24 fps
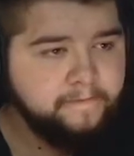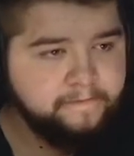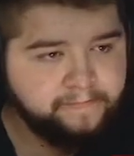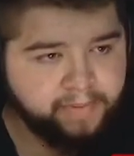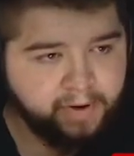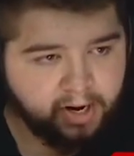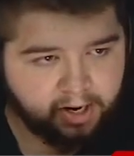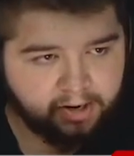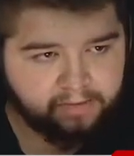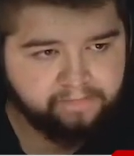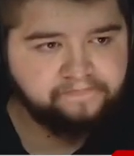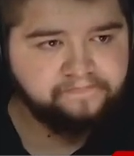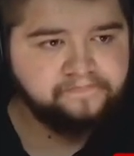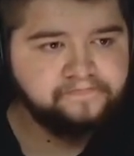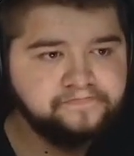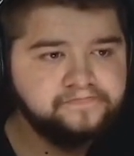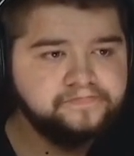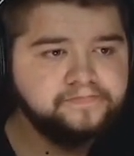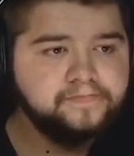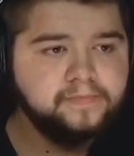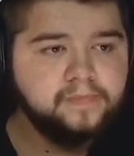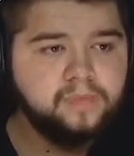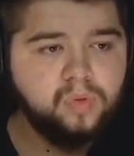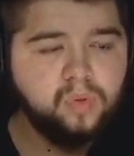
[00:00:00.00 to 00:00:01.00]
But
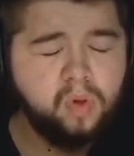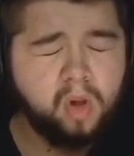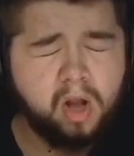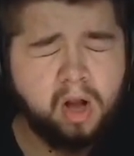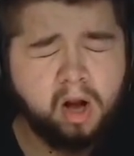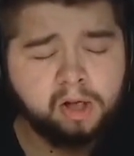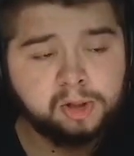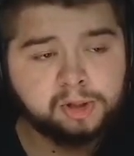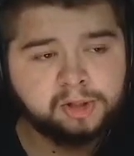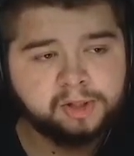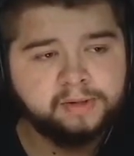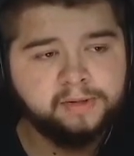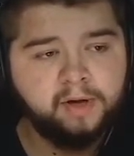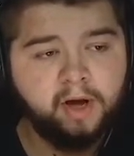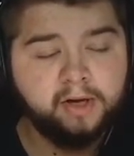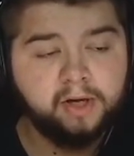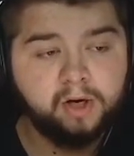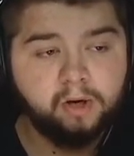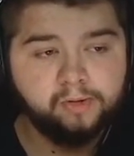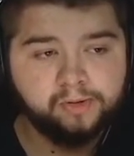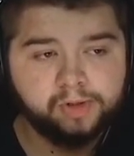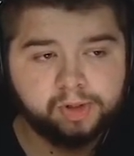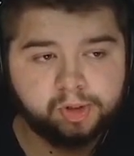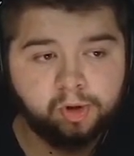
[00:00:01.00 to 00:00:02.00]
109
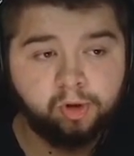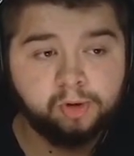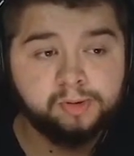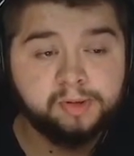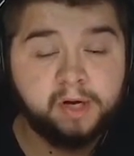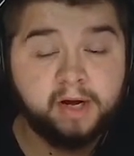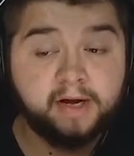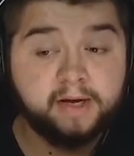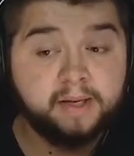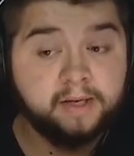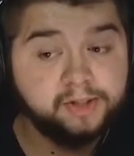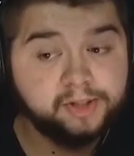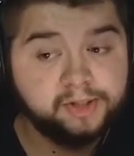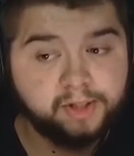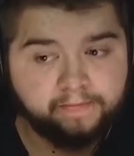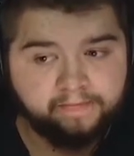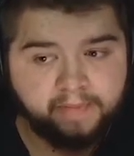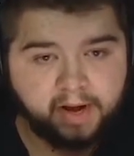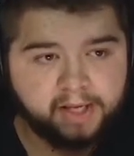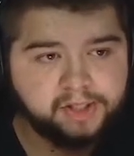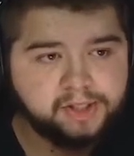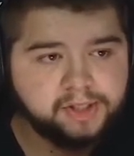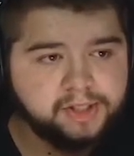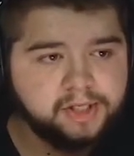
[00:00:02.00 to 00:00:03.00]
goals scored, ranking us the
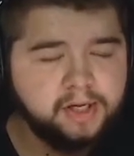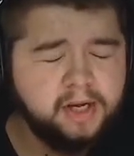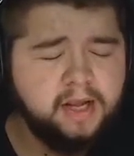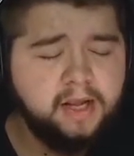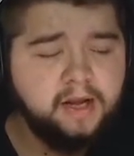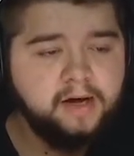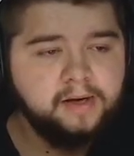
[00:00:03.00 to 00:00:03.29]
best.